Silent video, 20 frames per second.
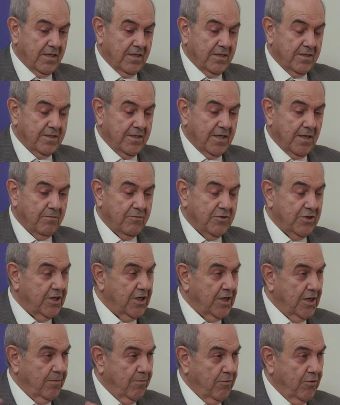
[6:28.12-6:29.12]
some
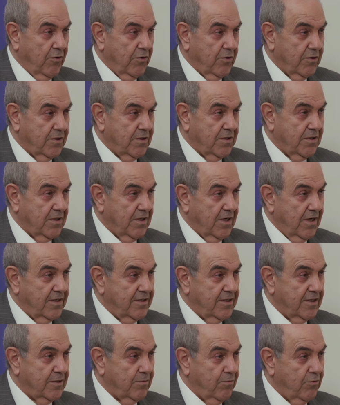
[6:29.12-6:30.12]
Shia blocs,
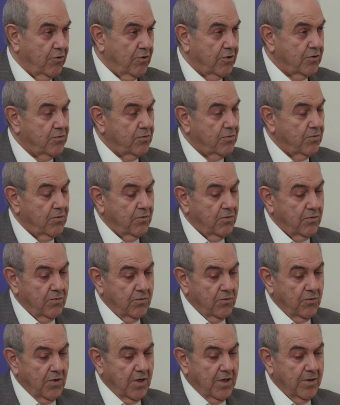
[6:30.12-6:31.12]
religious blocs
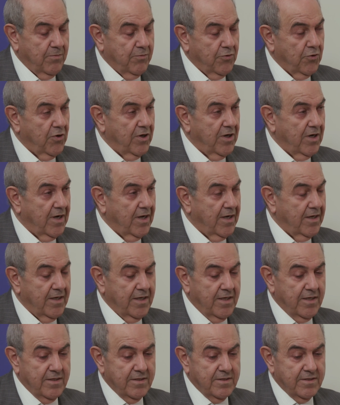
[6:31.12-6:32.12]
who are
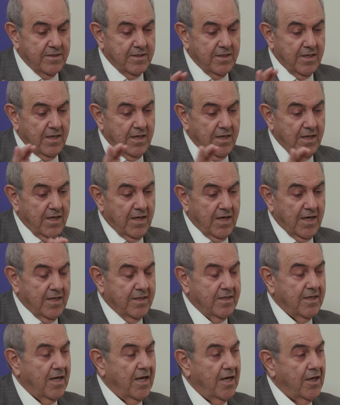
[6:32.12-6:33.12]
pro-Iranians, are
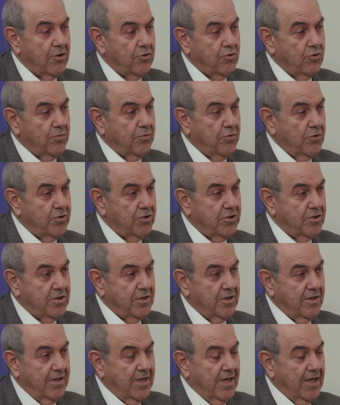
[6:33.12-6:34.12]
trying to push
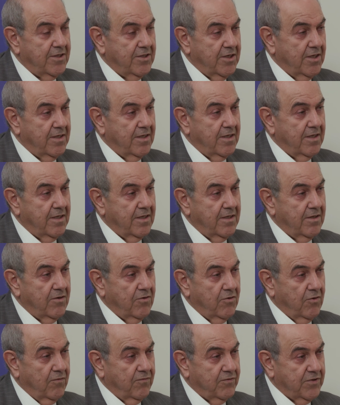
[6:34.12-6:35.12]
the agenda
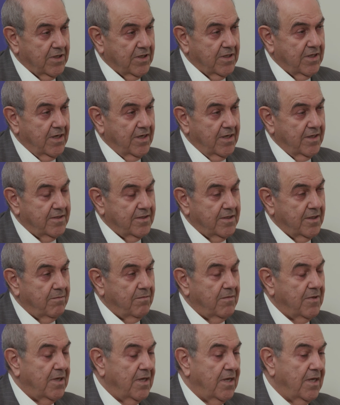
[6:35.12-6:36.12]
of
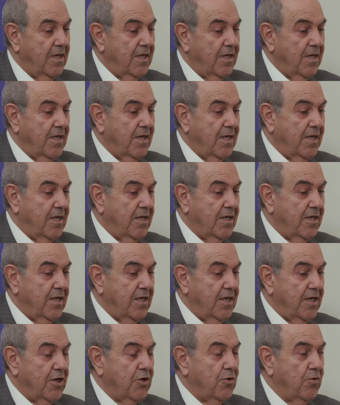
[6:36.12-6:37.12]
sectarianism.
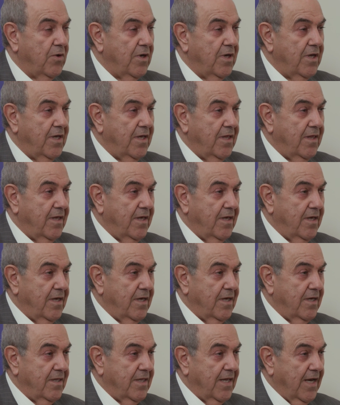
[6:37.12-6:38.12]
Equally,
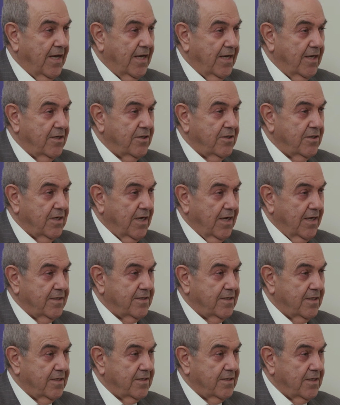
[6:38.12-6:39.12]
the Daesh,
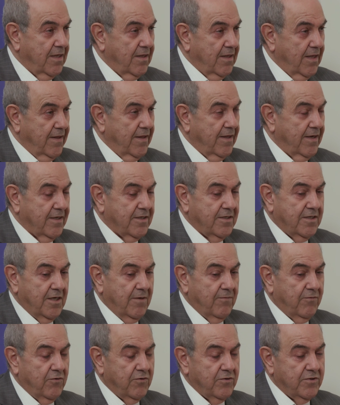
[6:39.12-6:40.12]
ISIS, and other
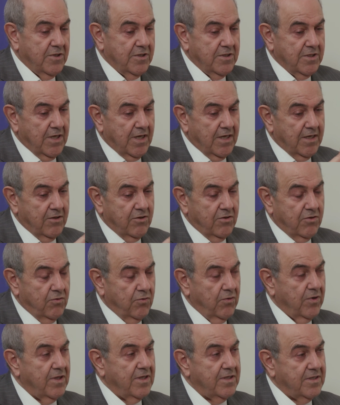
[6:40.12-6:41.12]
extreme forces are
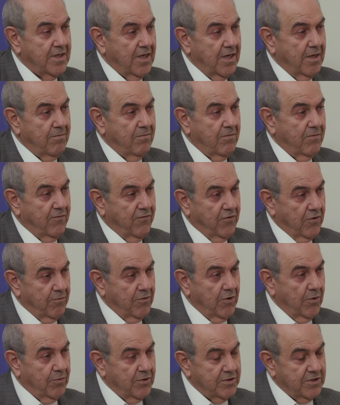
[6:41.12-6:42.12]
doing the same from
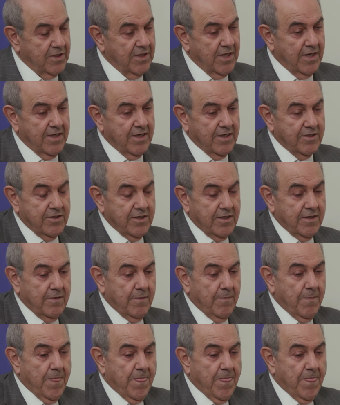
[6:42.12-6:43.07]
the opposite direction.